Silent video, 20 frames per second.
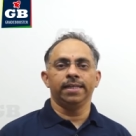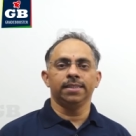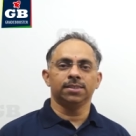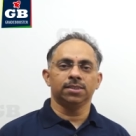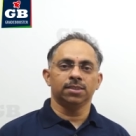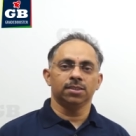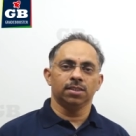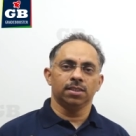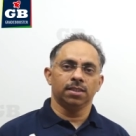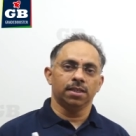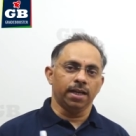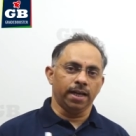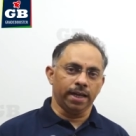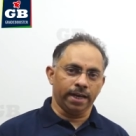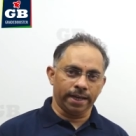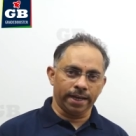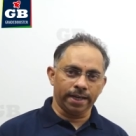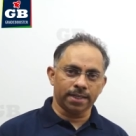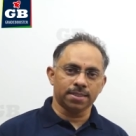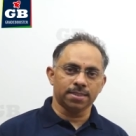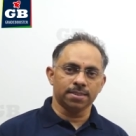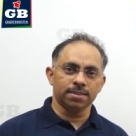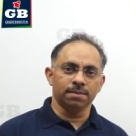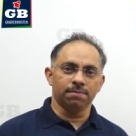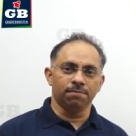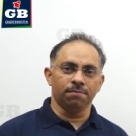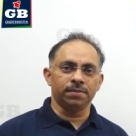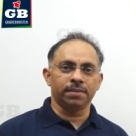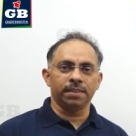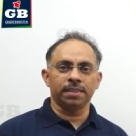is erect
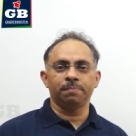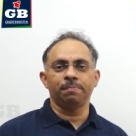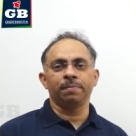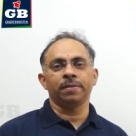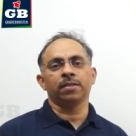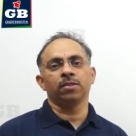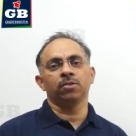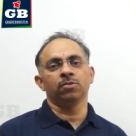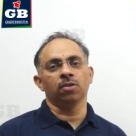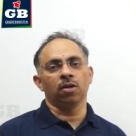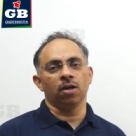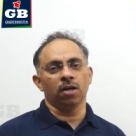with respect to the